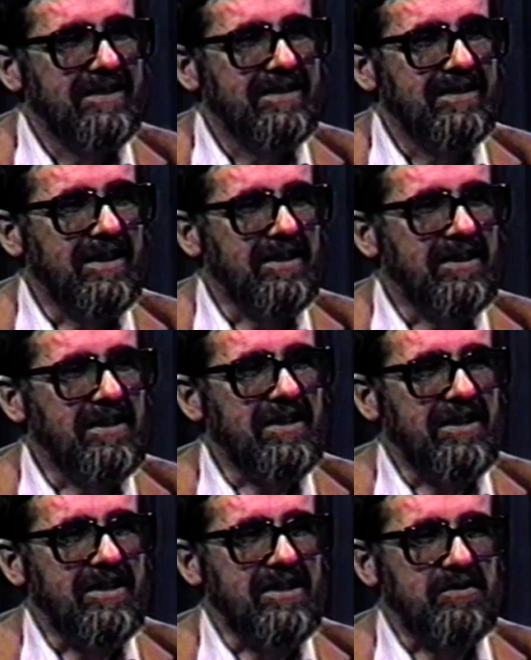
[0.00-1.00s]
Now, the
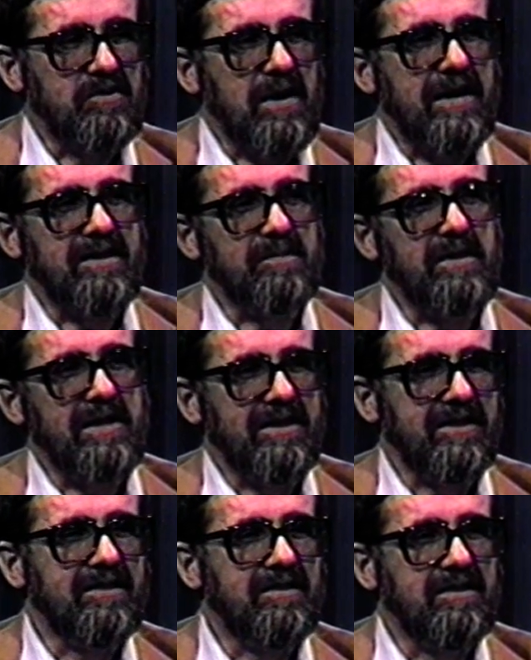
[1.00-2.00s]
thing that strikes me
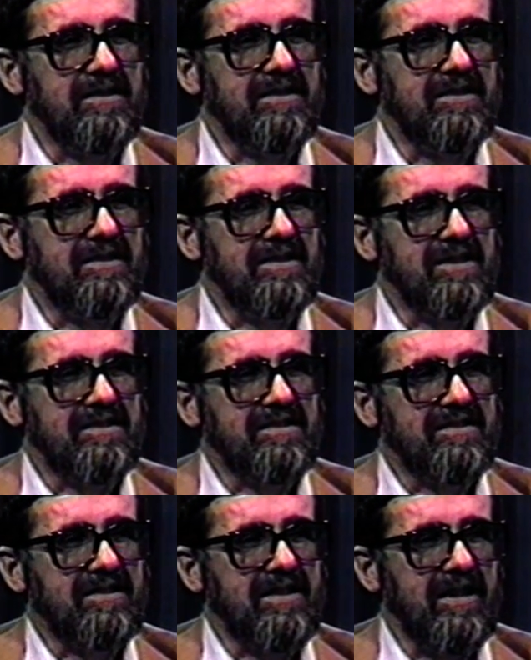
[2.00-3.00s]
in
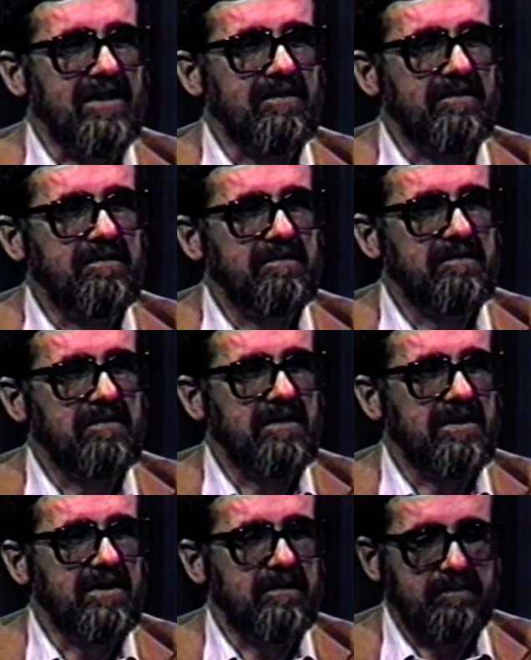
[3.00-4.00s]
this kind of
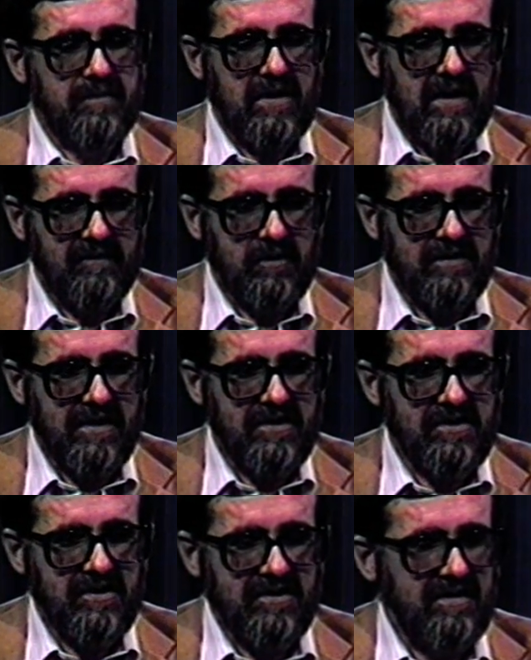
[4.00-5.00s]

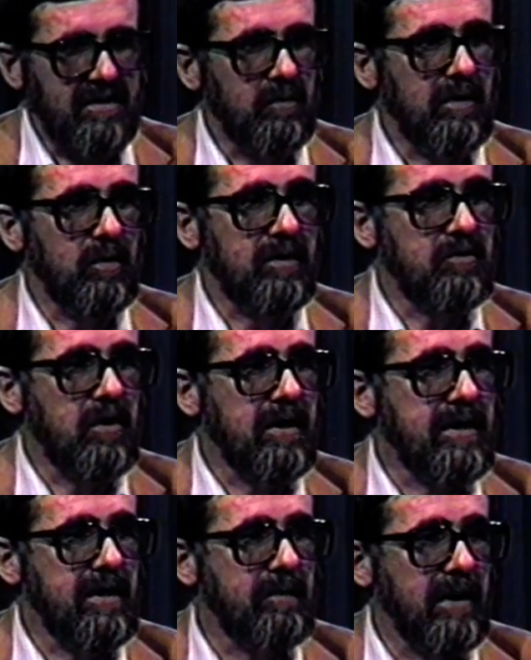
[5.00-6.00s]
conversation is that what we're
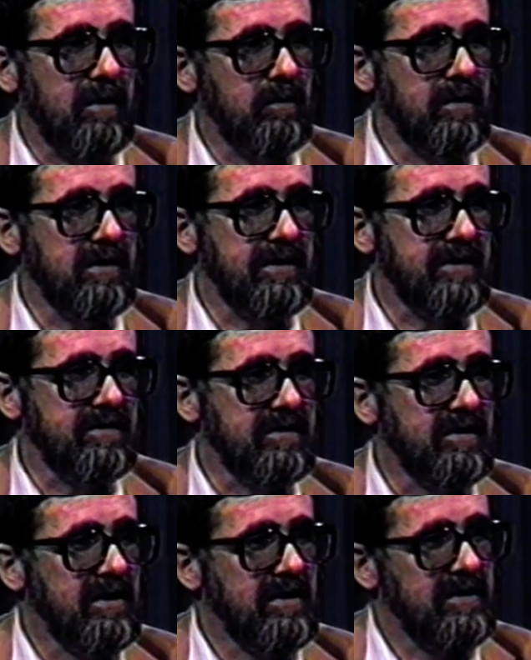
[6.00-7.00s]
talking about really
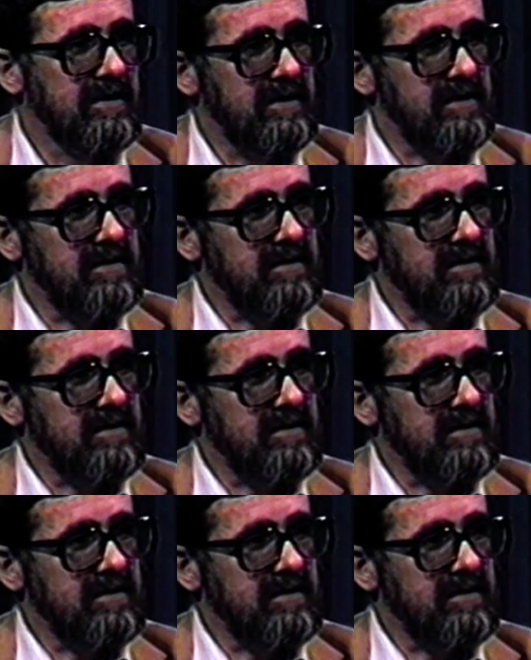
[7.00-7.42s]
is